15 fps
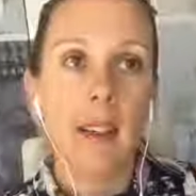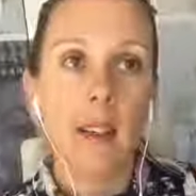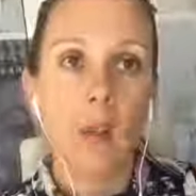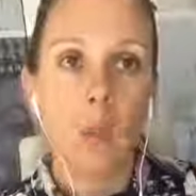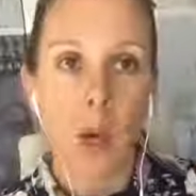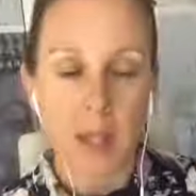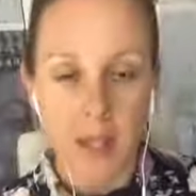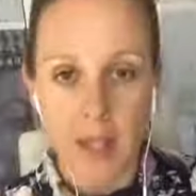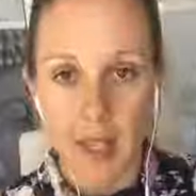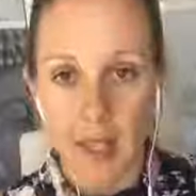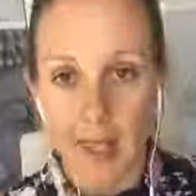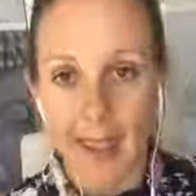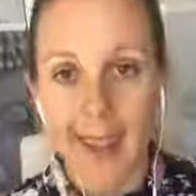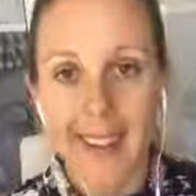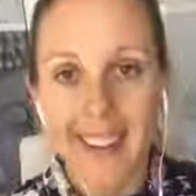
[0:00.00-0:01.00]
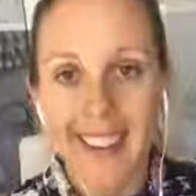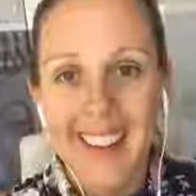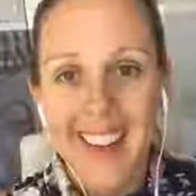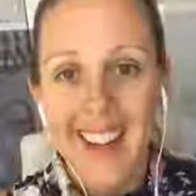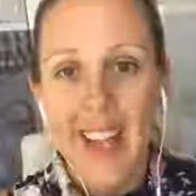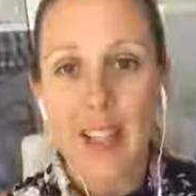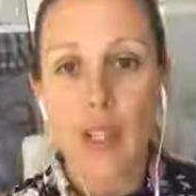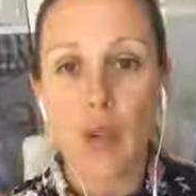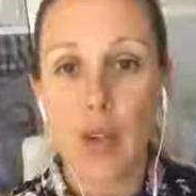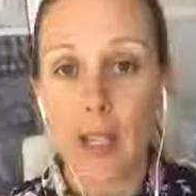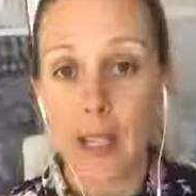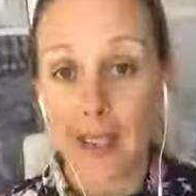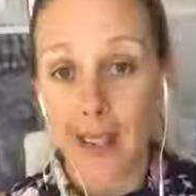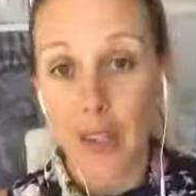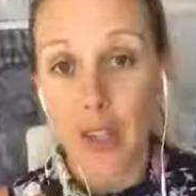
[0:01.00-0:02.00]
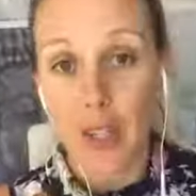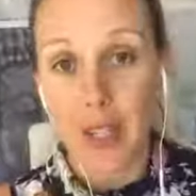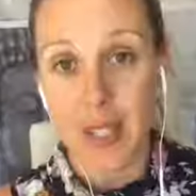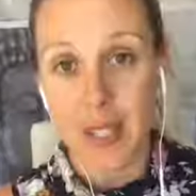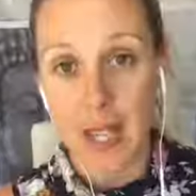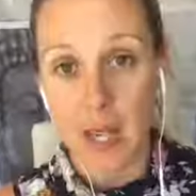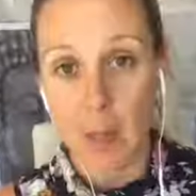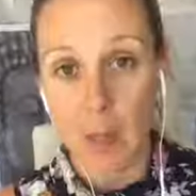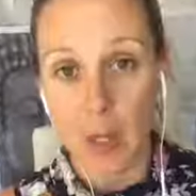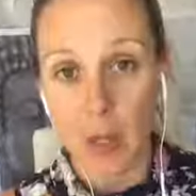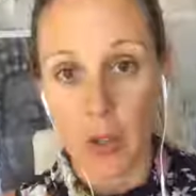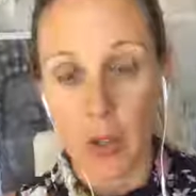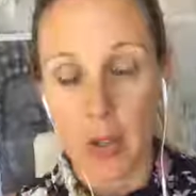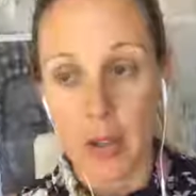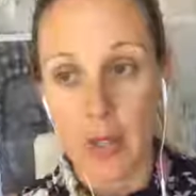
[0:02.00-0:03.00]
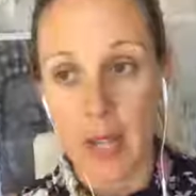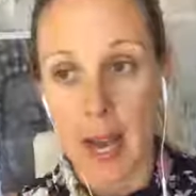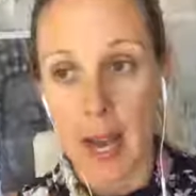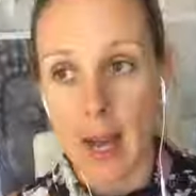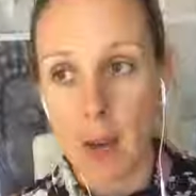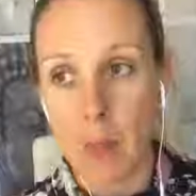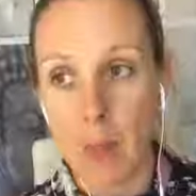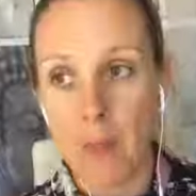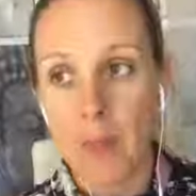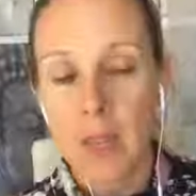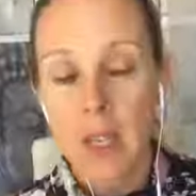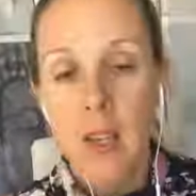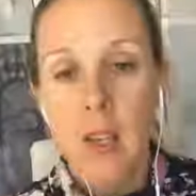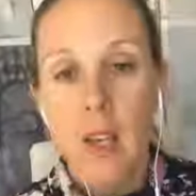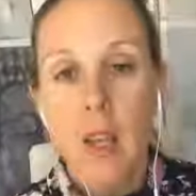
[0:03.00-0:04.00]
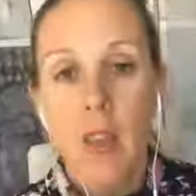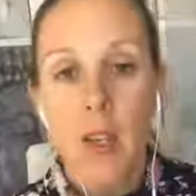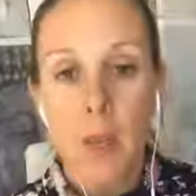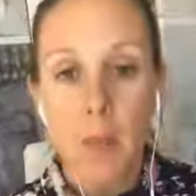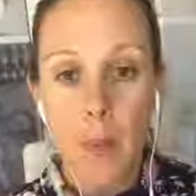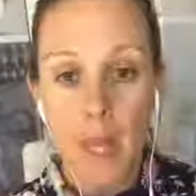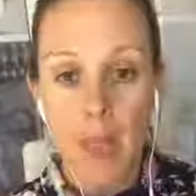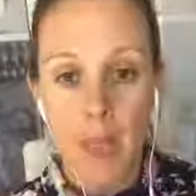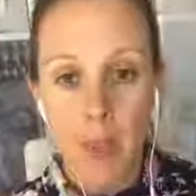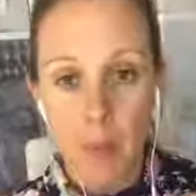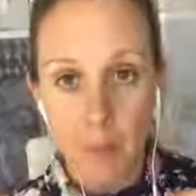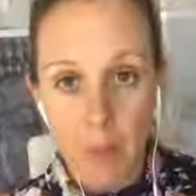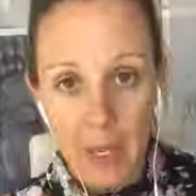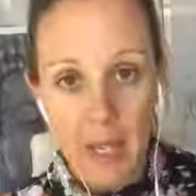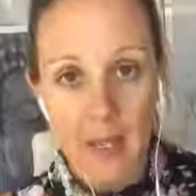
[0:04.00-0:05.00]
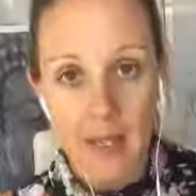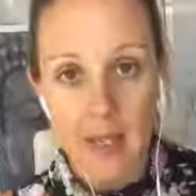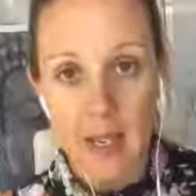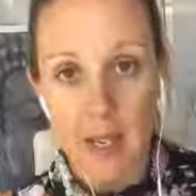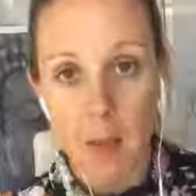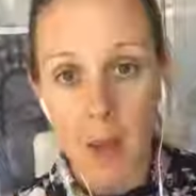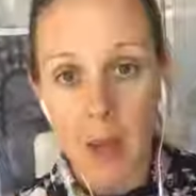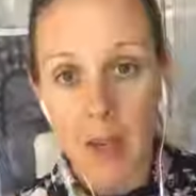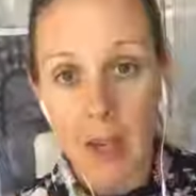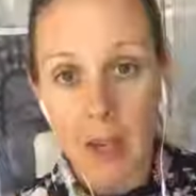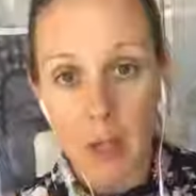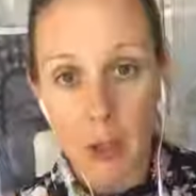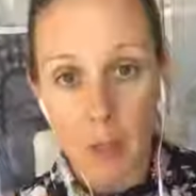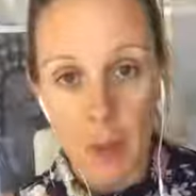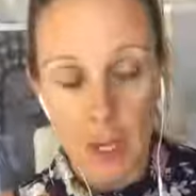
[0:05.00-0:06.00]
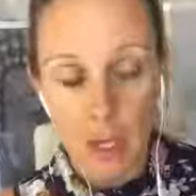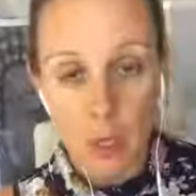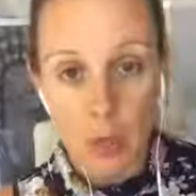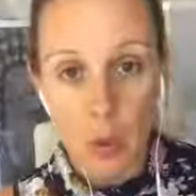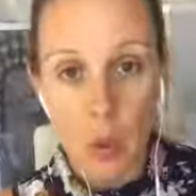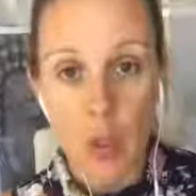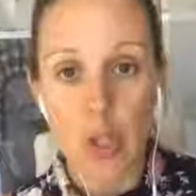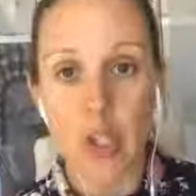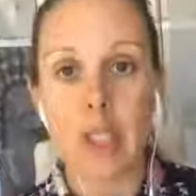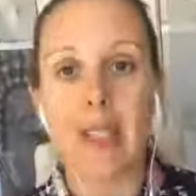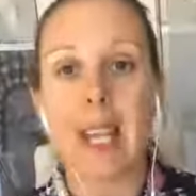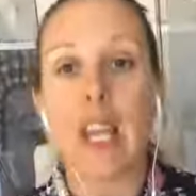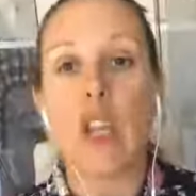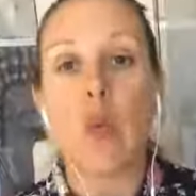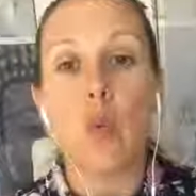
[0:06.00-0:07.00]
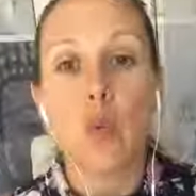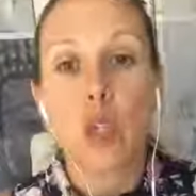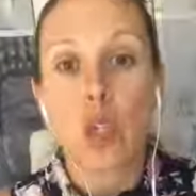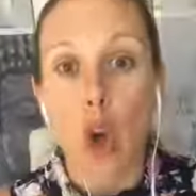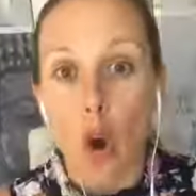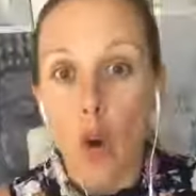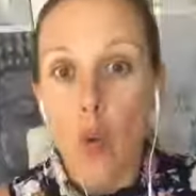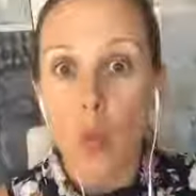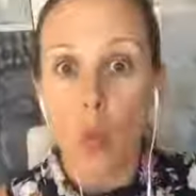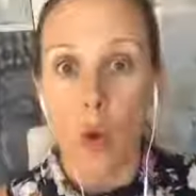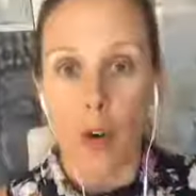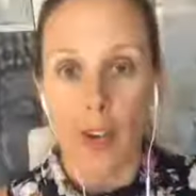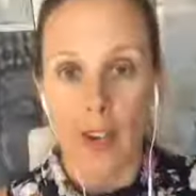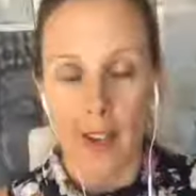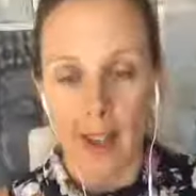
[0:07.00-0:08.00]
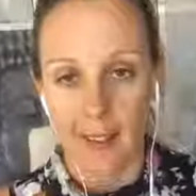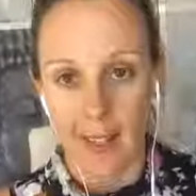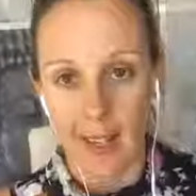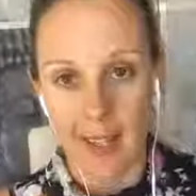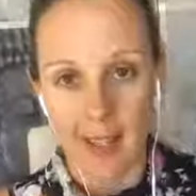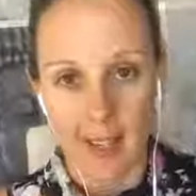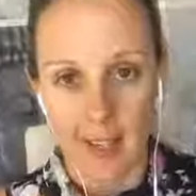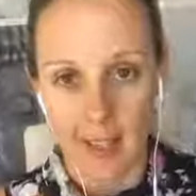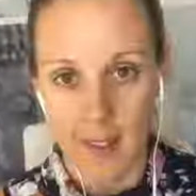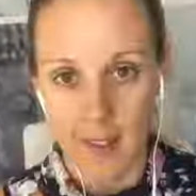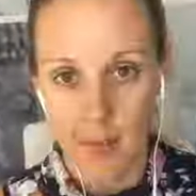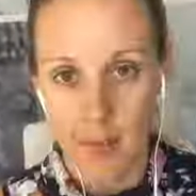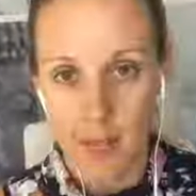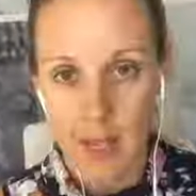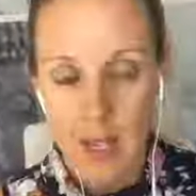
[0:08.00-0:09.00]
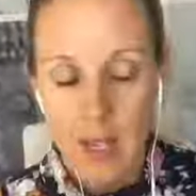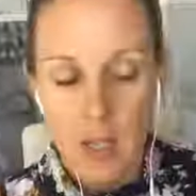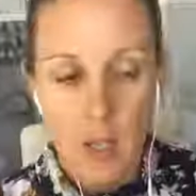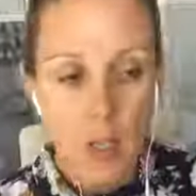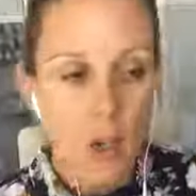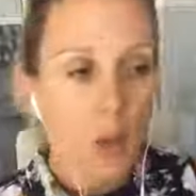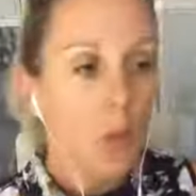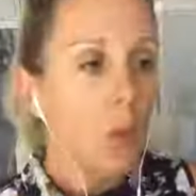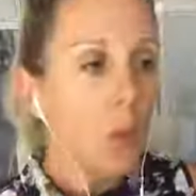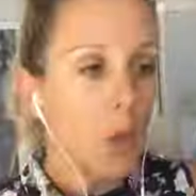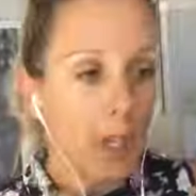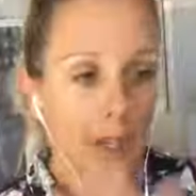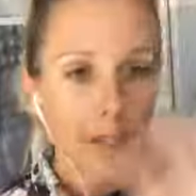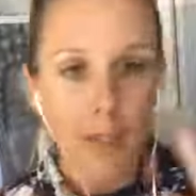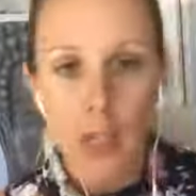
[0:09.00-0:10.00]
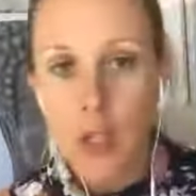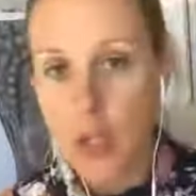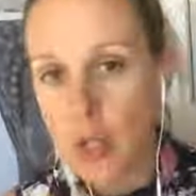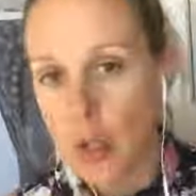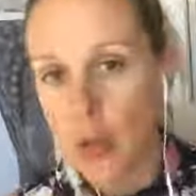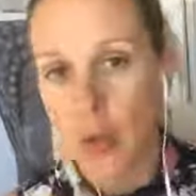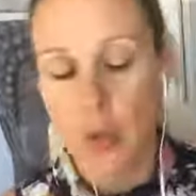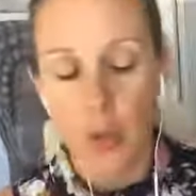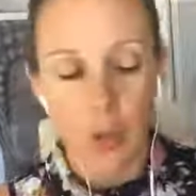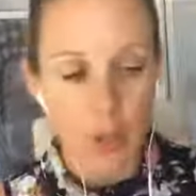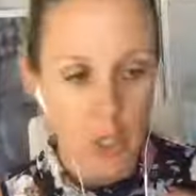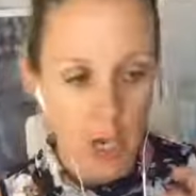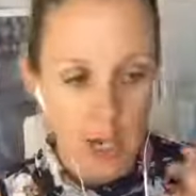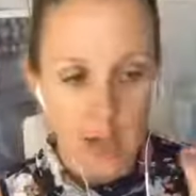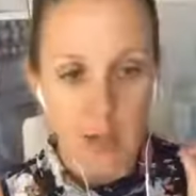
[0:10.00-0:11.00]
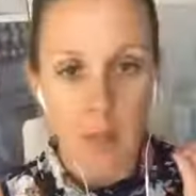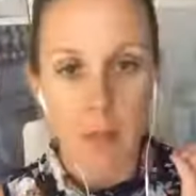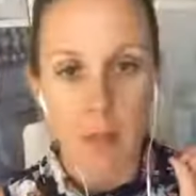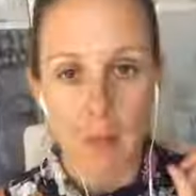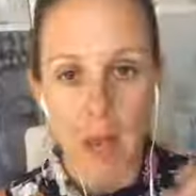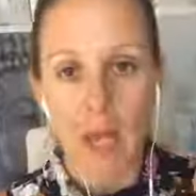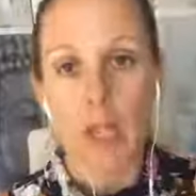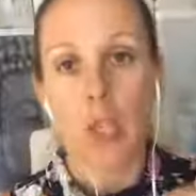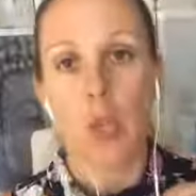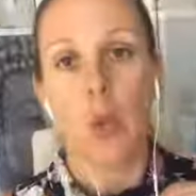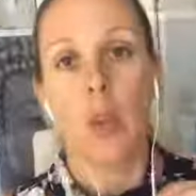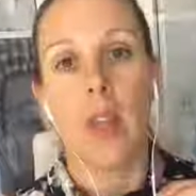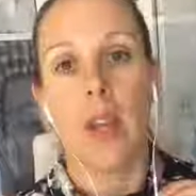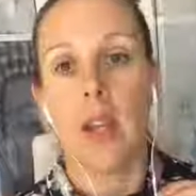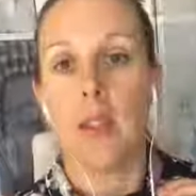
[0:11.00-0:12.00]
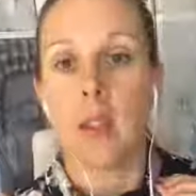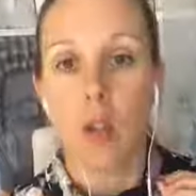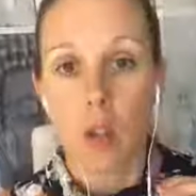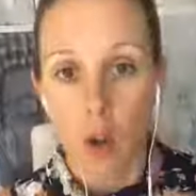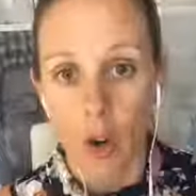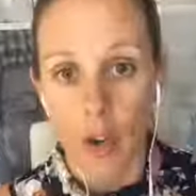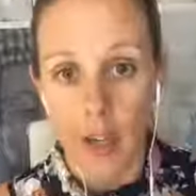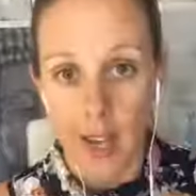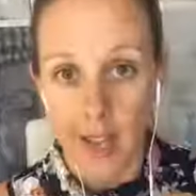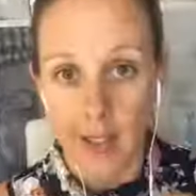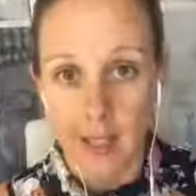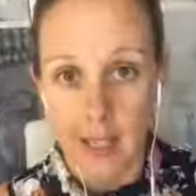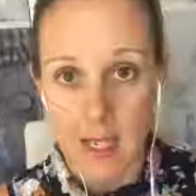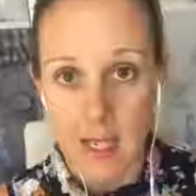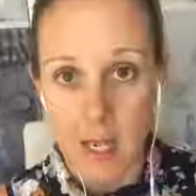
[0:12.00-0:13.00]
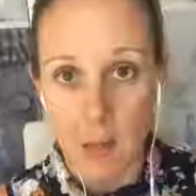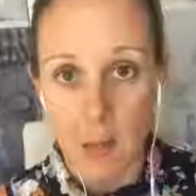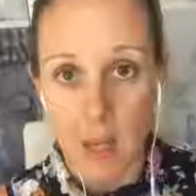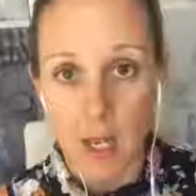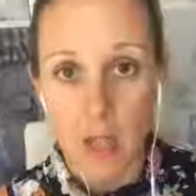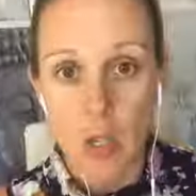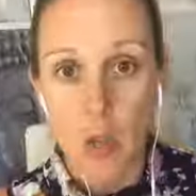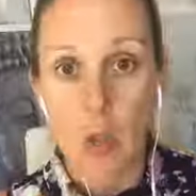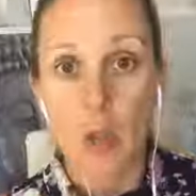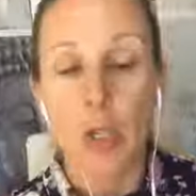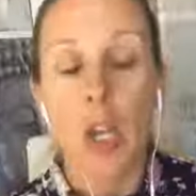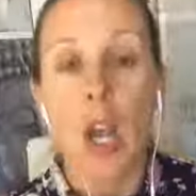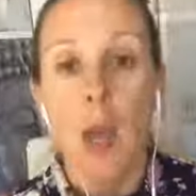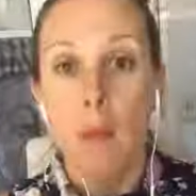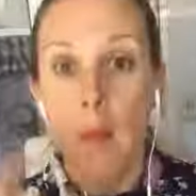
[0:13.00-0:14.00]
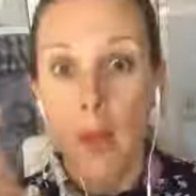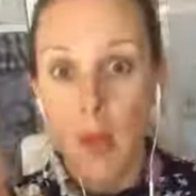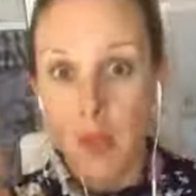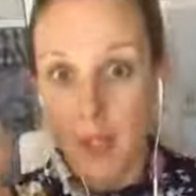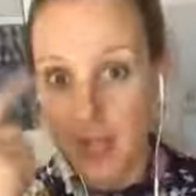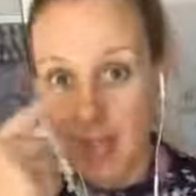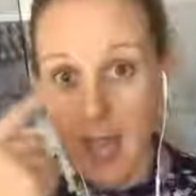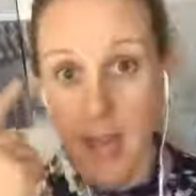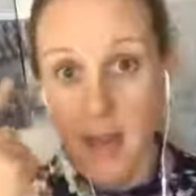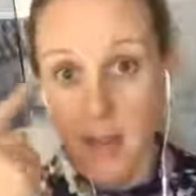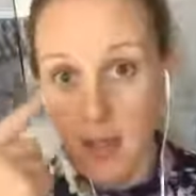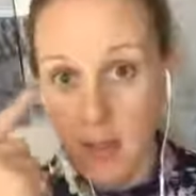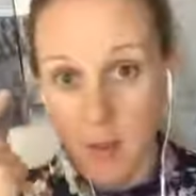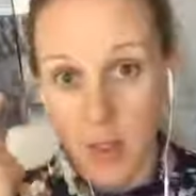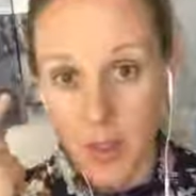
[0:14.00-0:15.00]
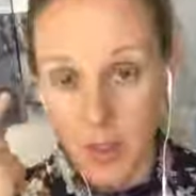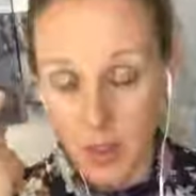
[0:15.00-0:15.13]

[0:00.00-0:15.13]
Once again, it's really interesting, because the biggest thing about getting your pen torch is that you don't want it LED. So whatever you do, you just make sure that it's not an LED pen torch, because that is the